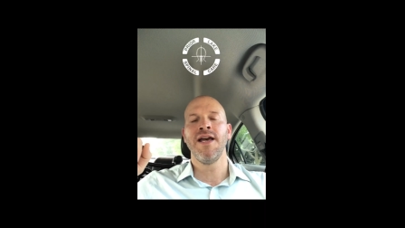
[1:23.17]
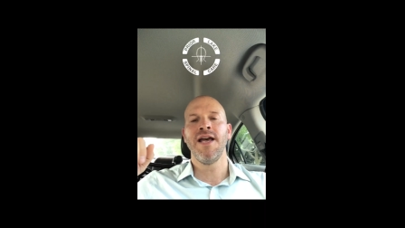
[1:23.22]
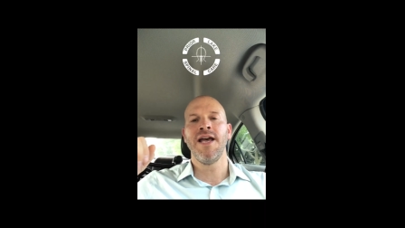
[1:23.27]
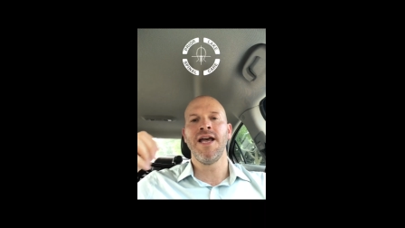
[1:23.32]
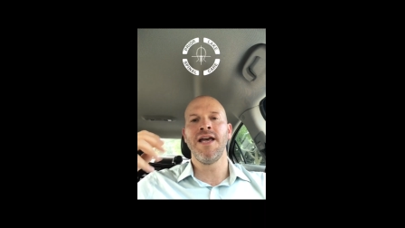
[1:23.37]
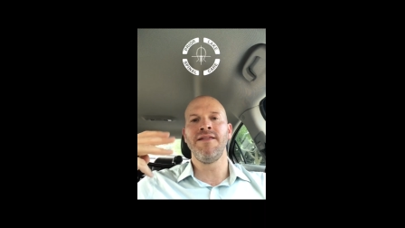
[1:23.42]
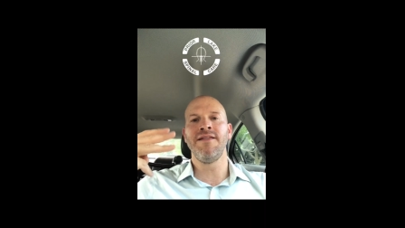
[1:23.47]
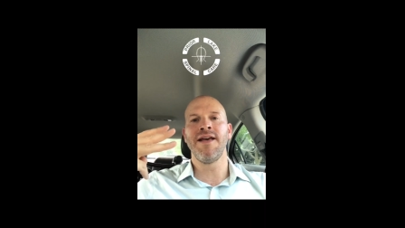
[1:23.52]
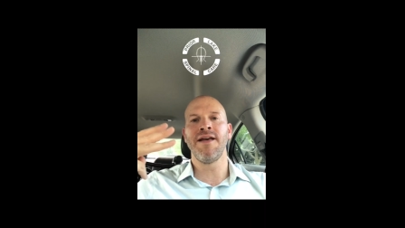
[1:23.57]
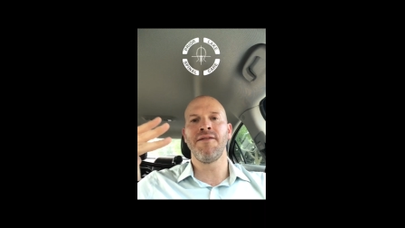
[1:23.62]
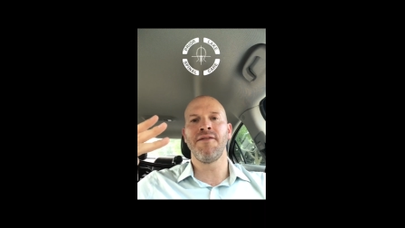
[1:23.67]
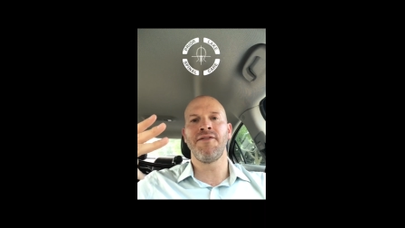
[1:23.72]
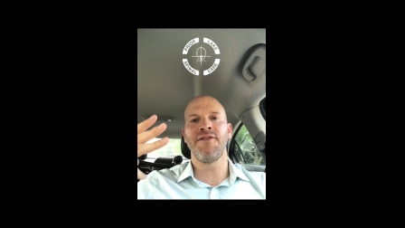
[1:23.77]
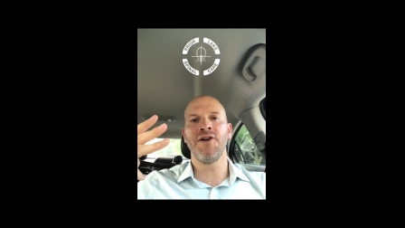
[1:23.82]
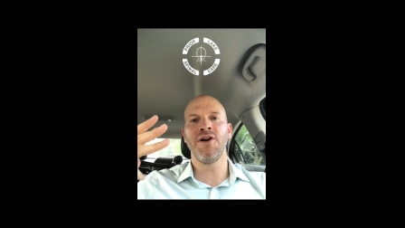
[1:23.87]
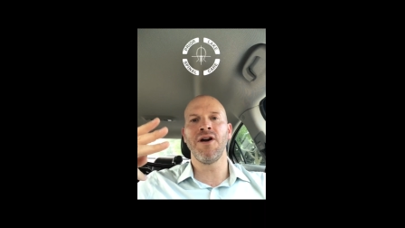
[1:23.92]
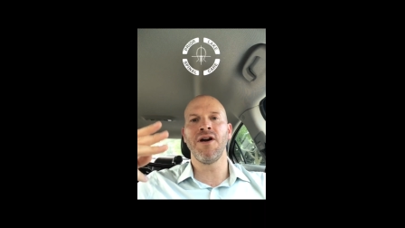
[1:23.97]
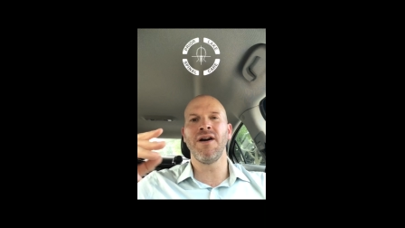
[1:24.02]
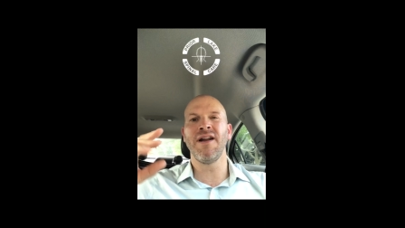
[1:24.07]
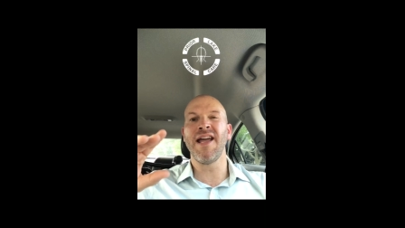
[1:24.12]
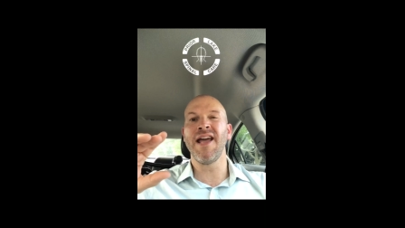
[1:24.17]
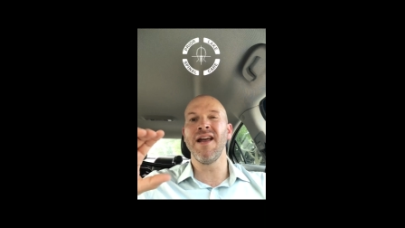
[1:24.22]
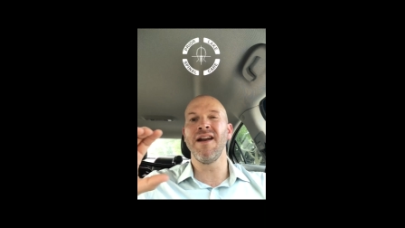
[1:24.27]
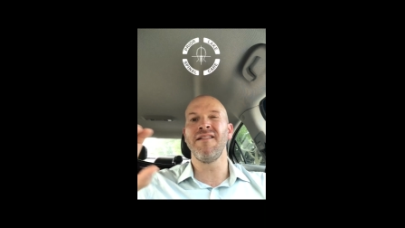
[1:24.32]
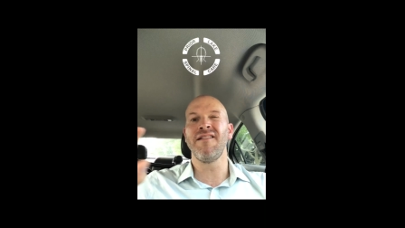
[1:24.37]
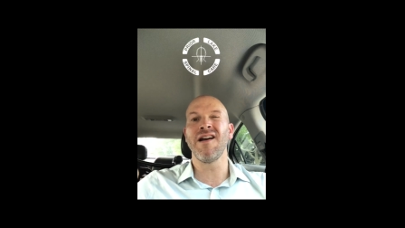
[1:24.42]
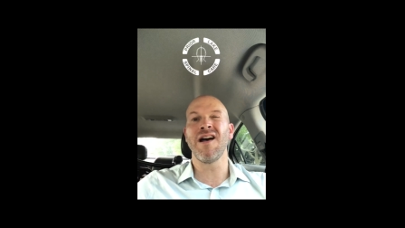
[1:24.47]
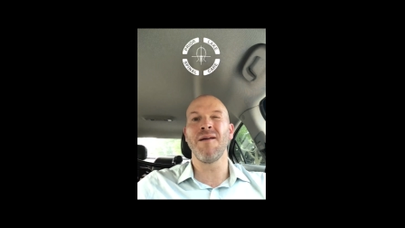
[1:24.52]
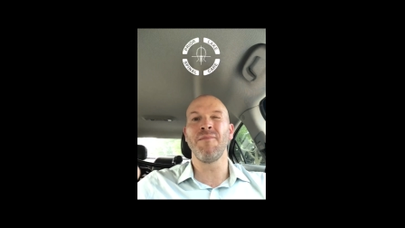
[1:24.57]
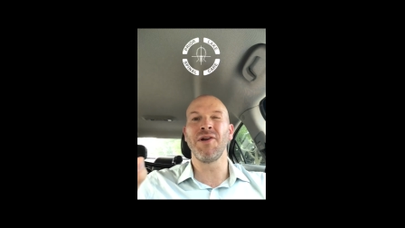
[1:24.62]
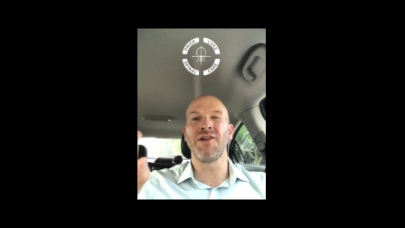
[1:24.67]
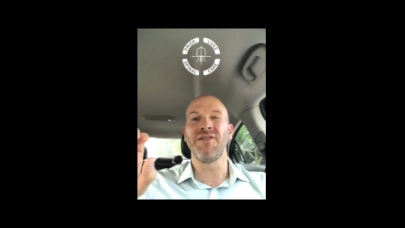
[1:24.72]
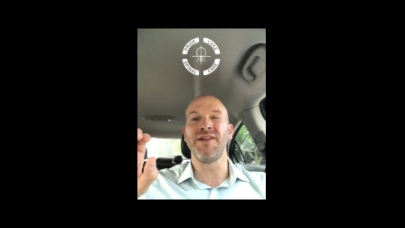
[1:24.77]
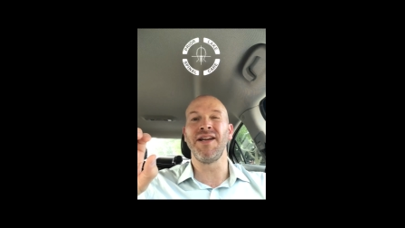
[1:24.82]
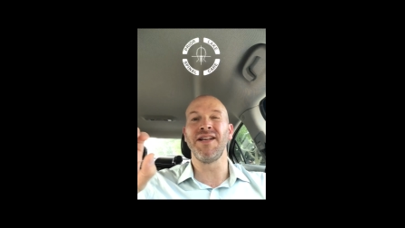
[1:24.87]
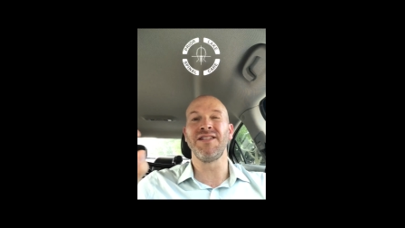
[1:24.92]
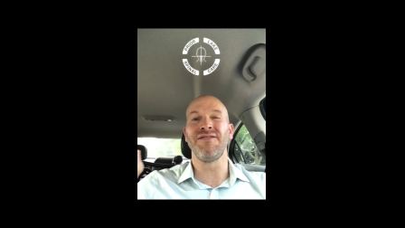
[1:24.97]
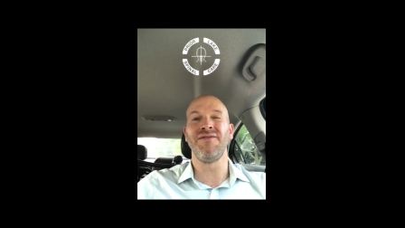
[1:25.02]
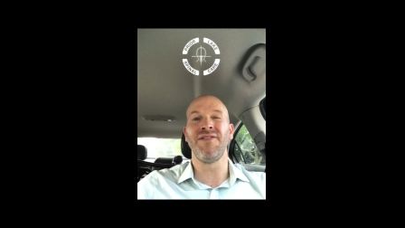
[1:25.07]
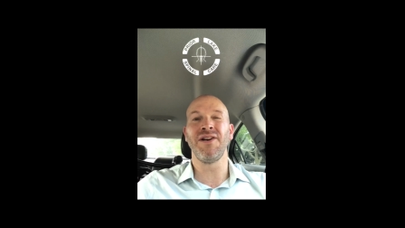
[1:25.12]
And then, third, anatomically,
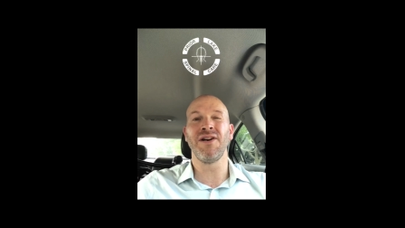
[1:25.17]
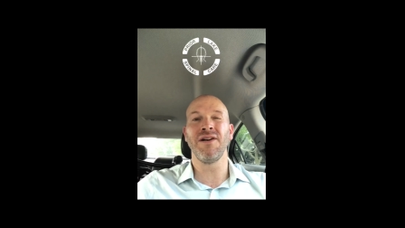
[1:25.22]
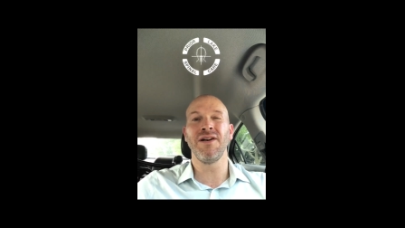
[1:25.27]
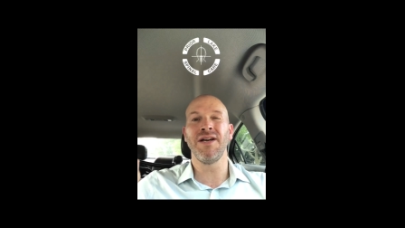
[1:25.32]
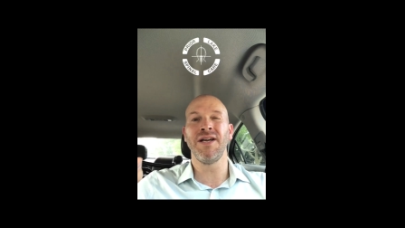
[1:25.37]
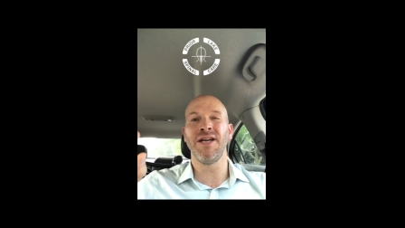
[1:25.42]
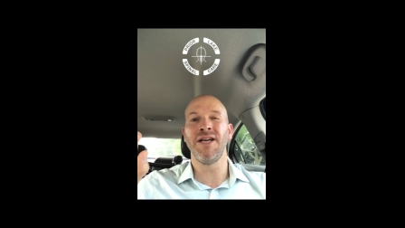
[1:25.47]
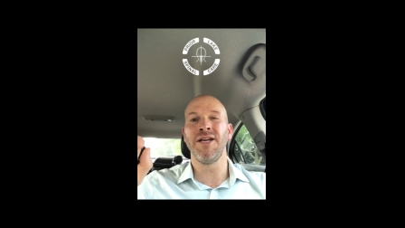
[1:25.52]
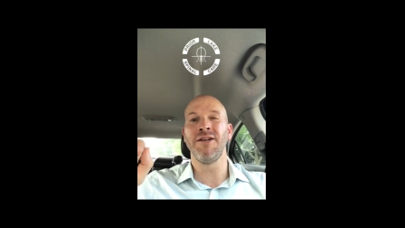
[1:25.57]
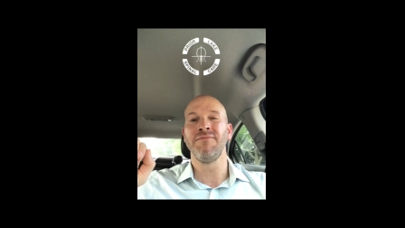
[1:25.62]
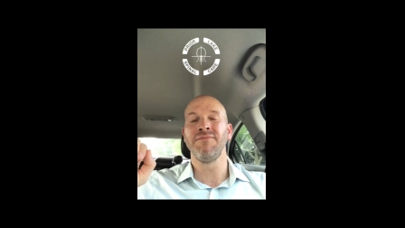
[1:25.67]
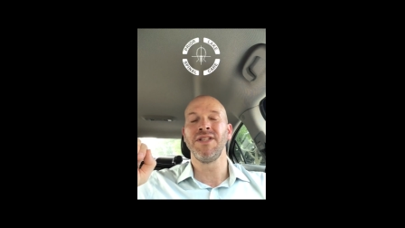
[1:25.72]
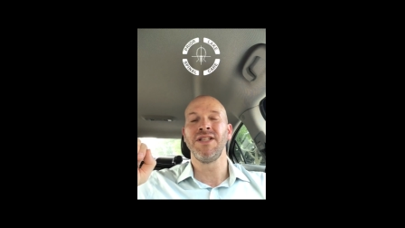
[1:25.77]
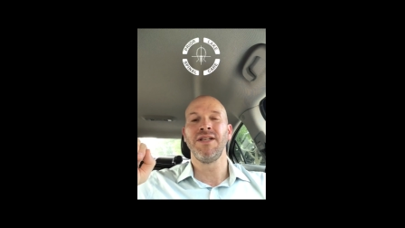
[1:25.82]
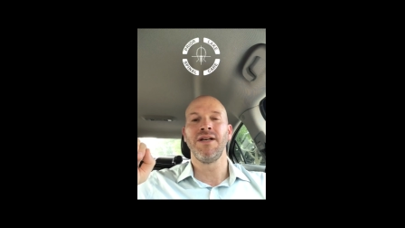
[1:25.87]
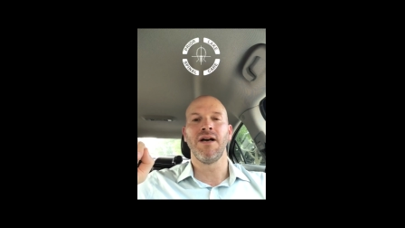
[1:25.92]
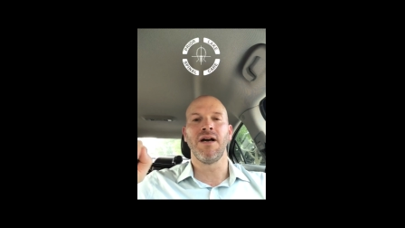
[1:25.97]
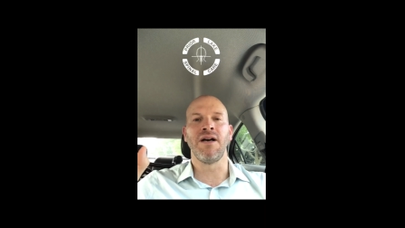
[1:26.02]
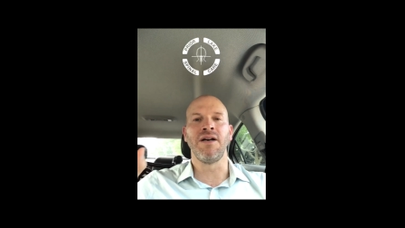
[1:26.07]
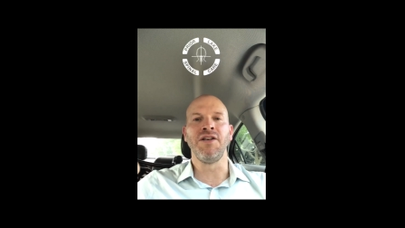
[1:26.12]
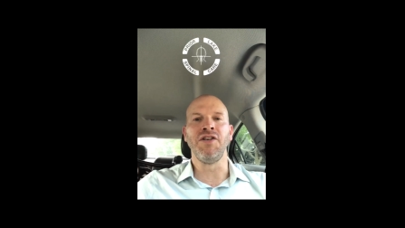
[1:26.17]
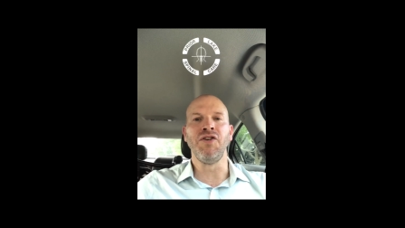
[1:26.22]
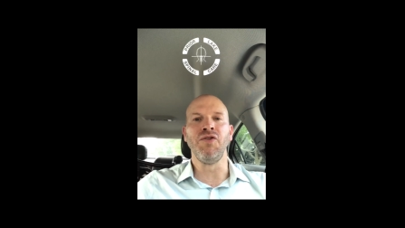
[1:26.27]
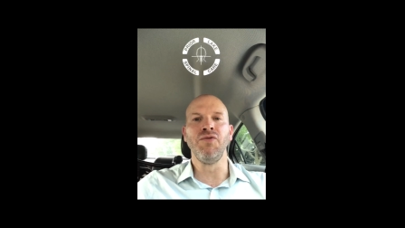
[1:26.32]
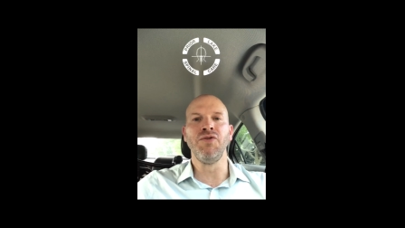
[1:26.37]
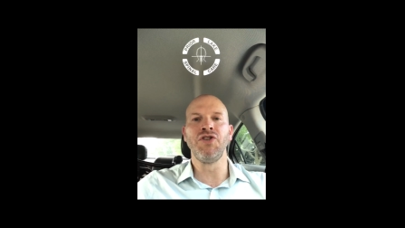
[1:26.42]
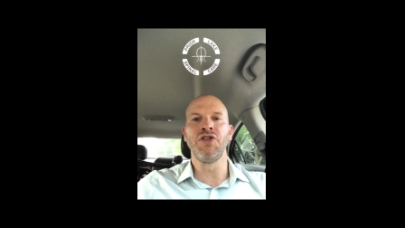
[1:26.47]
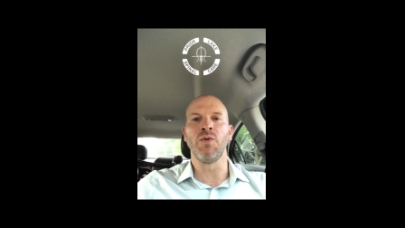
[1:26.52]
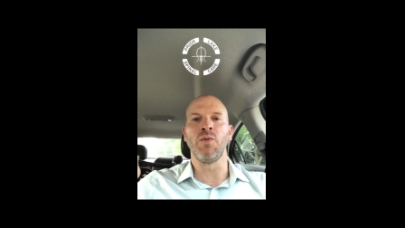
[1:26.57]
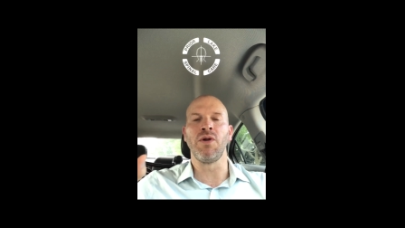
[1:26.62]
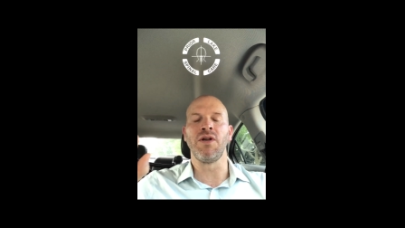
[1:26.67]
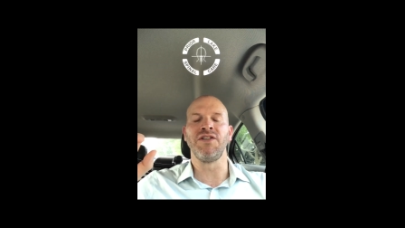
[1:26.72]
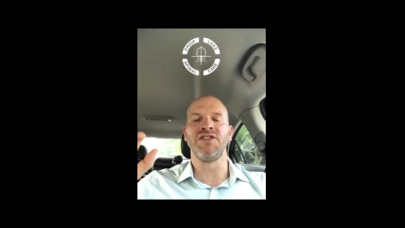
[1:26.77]
it's very unusual.